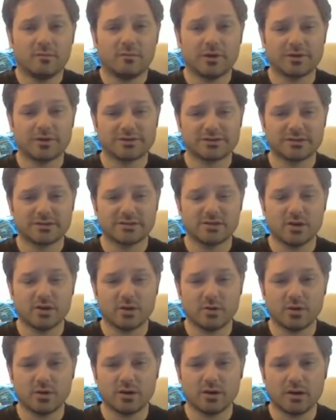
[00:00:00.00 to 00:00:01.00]
But it's,
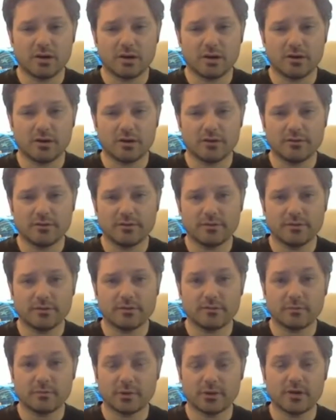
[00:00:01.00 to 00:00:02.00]

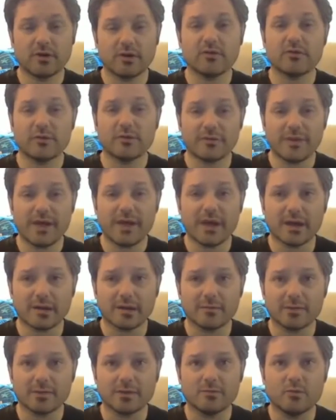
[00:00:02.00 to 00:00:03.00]
but other than that,
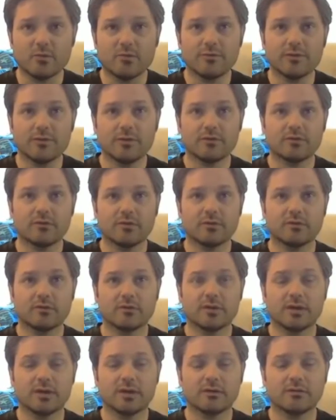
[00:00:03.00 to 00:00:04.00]
I mean, a movie
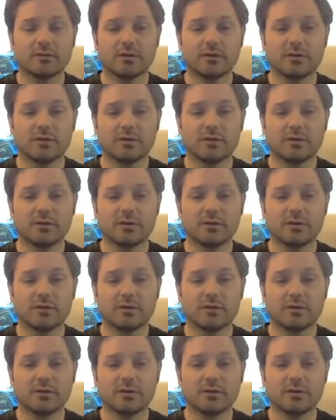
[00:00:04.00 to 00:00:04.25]
that